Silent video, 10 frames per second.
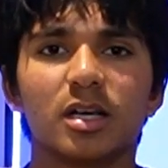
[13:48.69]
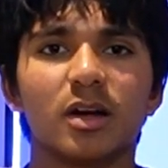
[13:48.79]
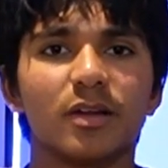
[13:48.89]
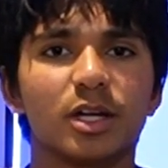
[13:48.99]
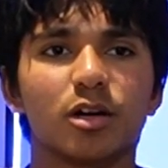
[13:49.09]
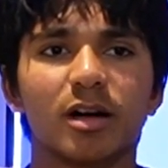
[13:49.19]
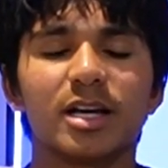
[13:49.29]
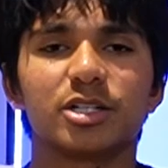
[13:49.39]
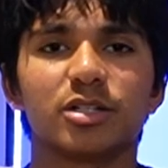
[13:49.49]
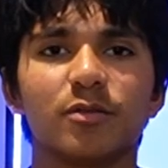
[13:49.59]
You know, the
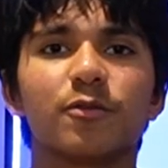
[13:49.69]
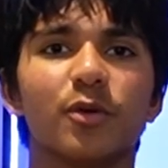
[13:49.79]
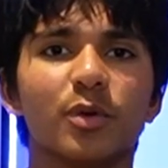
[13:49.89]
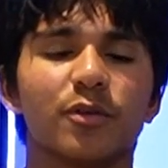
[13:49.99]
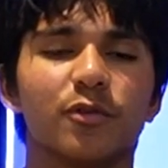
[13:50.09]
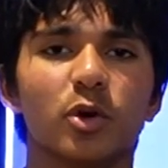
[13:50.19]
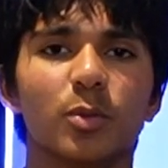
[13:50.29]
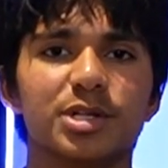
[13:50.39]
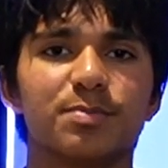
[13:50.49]
creation for the forwards.